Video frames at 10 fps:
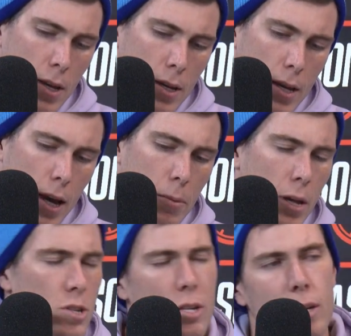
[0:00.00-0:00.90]
Yeah, it'd be
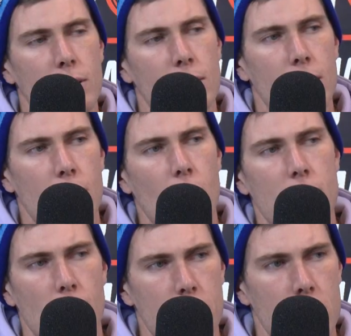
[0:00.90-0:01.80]
interesting. There are
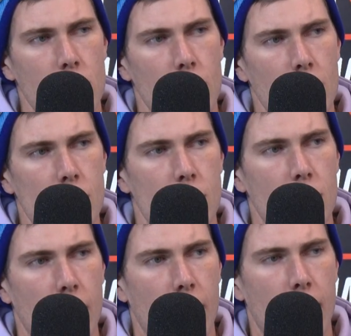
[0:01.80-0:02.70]
teams that do this,
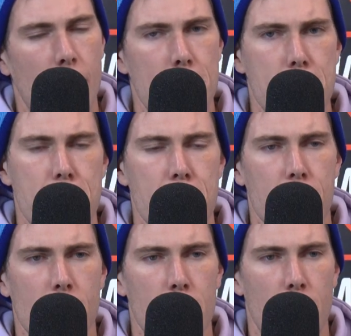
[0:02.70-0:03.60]

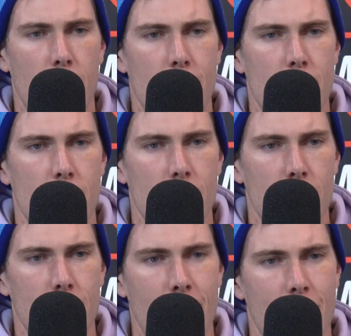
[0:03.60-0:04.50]
but
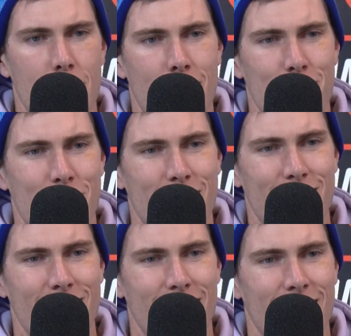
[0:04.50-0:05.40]
it becomes
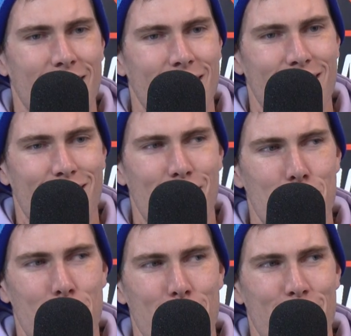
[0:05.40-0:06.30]
a
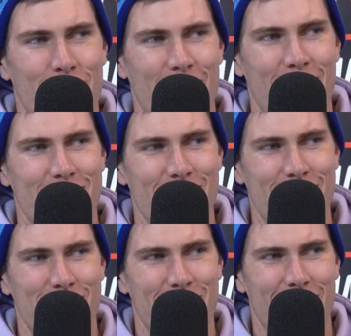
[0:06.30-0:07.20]
cost-benefit
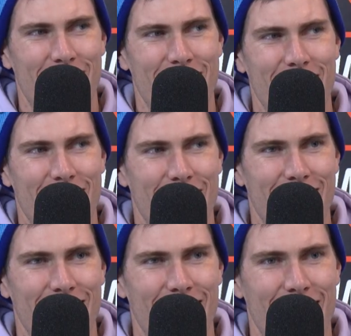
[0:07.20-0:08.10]
analysis of
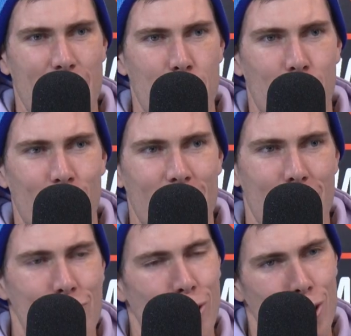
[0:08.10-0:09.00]
if we're on
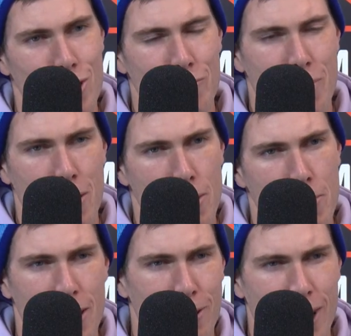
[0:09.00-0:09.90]
that verge of maybe
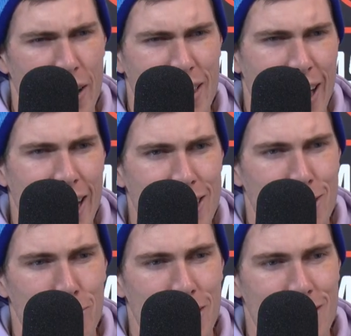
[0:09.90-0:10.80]
being around the 8,
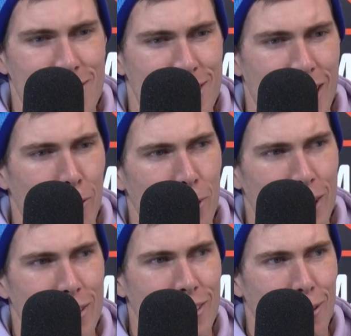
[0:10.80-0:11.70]
do we sell
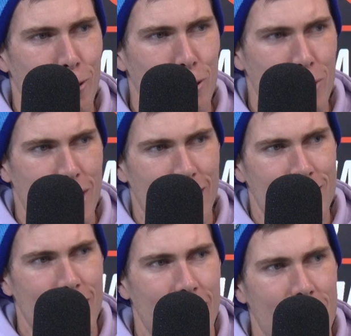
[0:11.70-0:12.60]
one or do we kind of
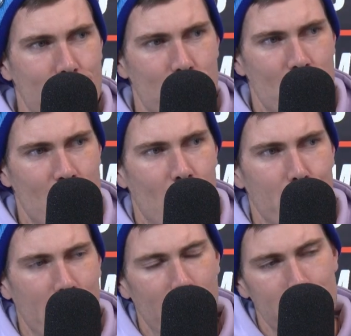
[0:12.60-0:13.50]
take the MCG home
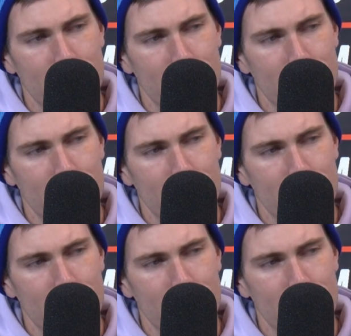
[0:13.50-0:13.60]
game?